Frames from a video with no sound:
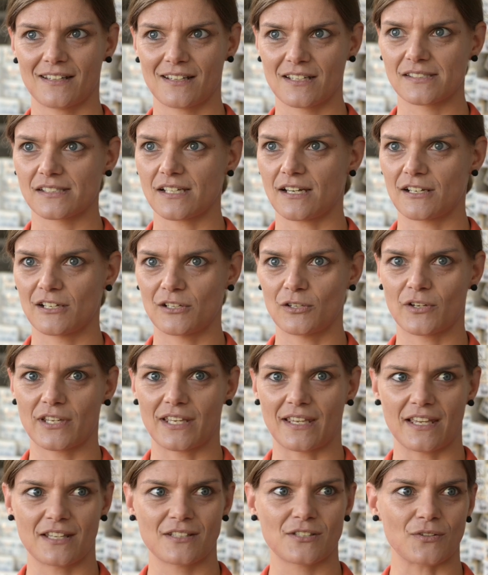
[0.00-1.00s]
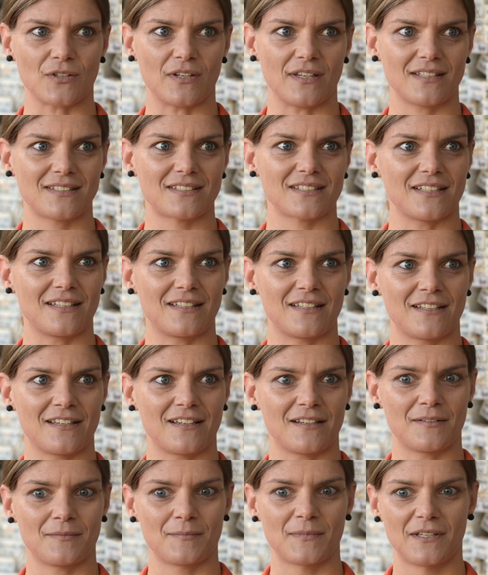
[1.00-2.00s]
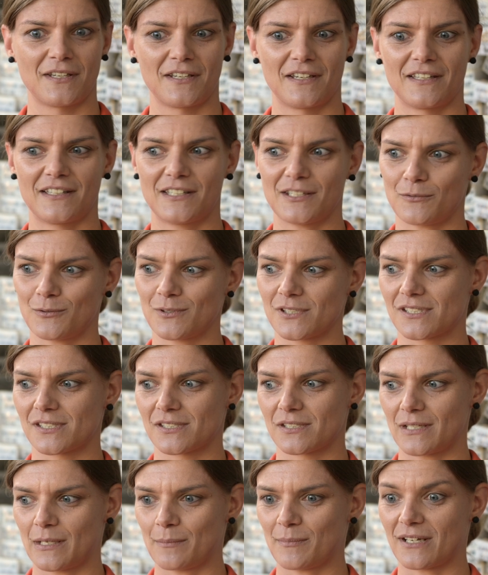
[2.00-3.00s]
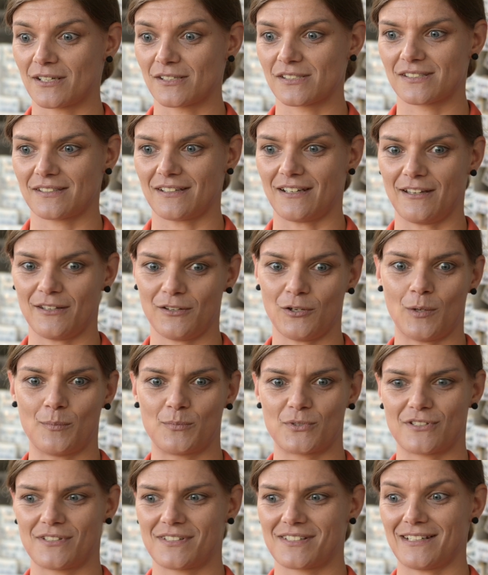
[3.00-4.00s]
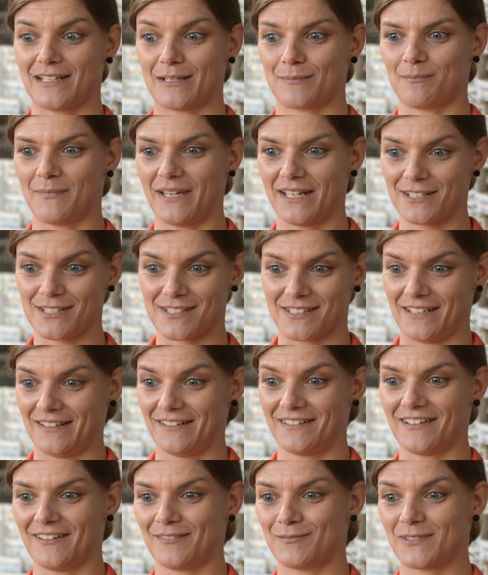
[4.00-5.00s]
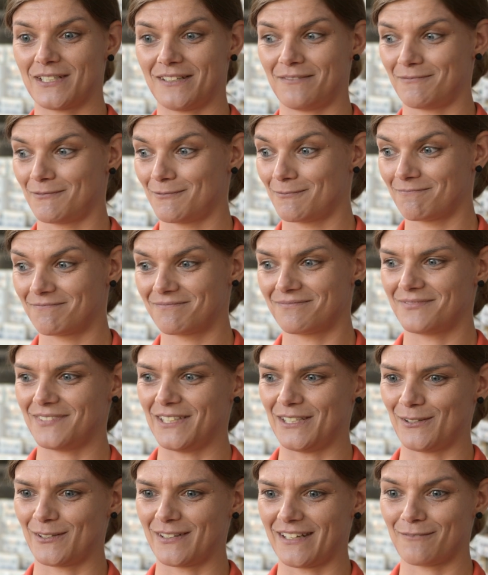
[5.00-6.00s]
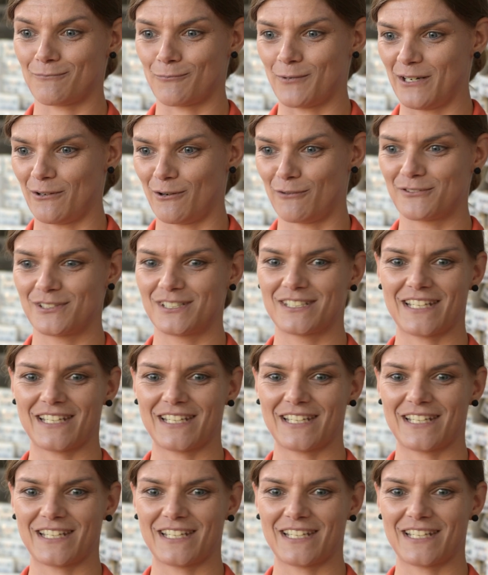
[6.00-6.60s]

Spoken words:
Then I started looking into it, and there was, amongst other options like medicine, that went off the